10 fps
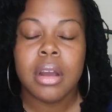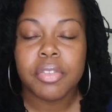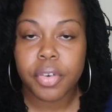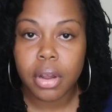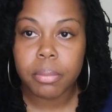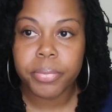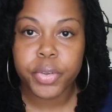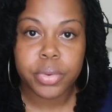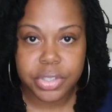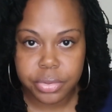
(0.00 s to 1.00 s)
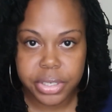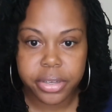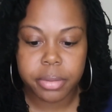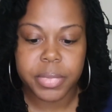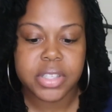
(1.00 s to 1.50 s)
from the rental
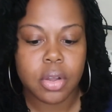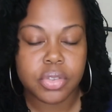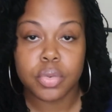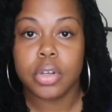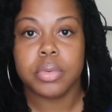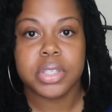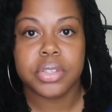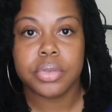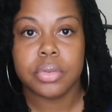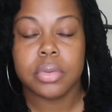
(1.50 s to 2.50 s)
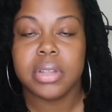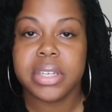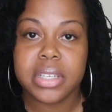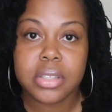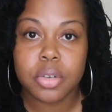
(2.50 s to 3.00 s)
income that's also going to the
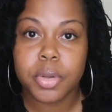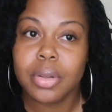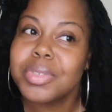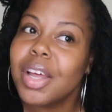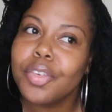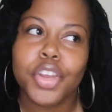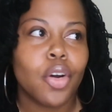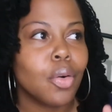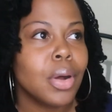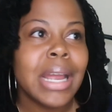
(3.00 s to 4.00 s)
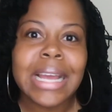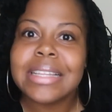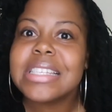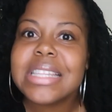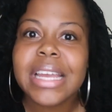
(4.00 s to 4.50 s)
debt snowball. I'm telling y'all,
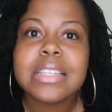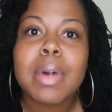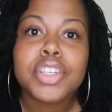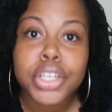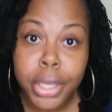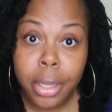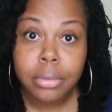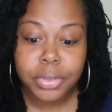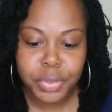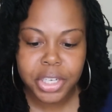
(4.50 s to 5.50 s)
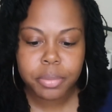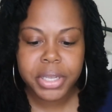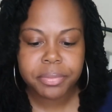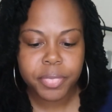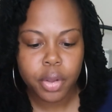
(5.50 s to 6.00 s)
this thing is about to go. You hear
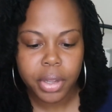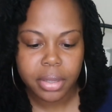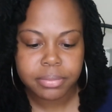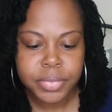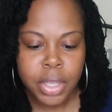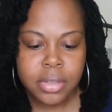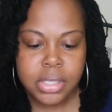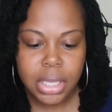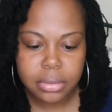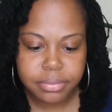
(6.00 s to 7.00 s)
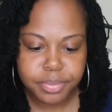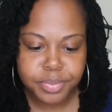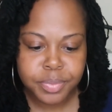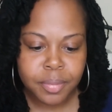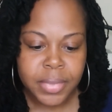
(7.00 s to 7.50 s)
me? Okay. So
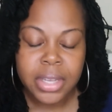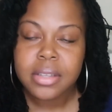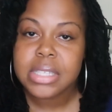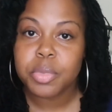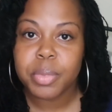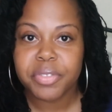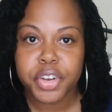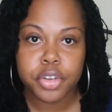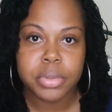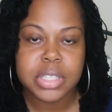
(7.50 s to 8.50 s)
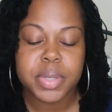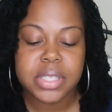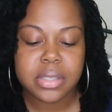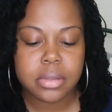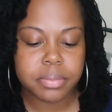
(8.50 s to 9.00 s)
some of my variable
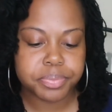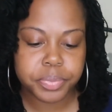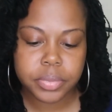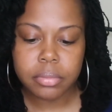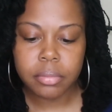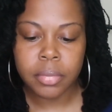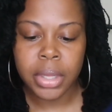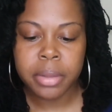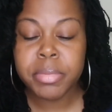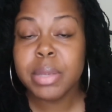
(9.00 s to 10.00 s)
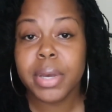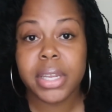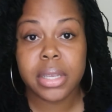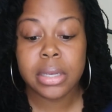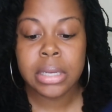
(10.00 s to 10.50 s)
expenses. Me
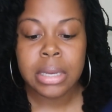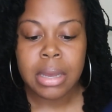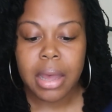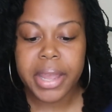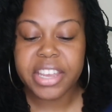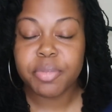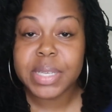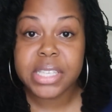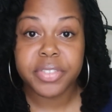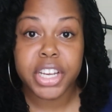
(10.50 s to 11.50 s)
money. I give myself